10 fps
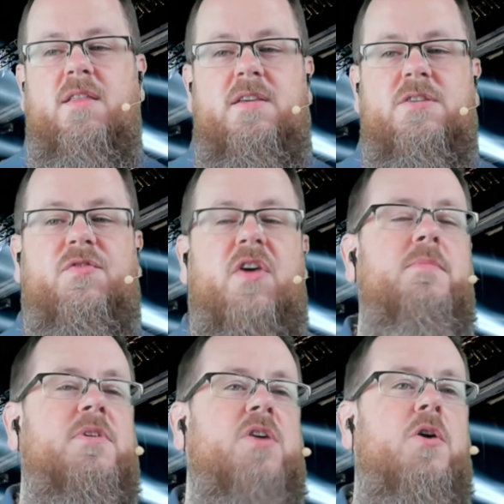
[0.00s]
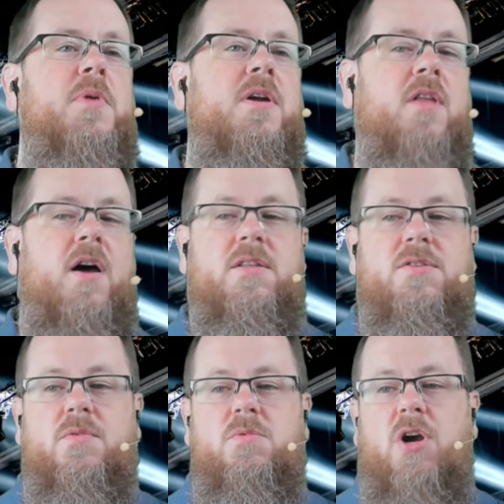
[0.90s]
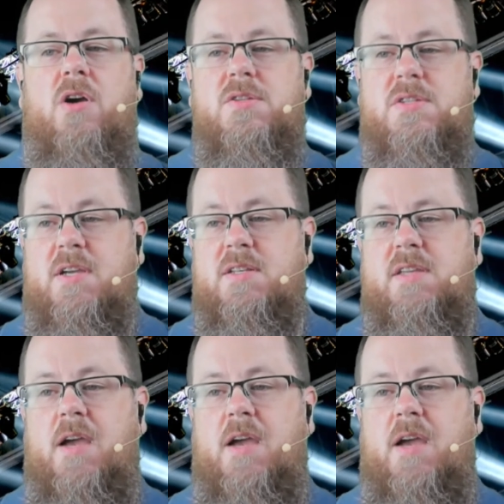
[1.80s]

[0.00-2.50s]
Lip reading: these famous opening lines from Charles Dickens'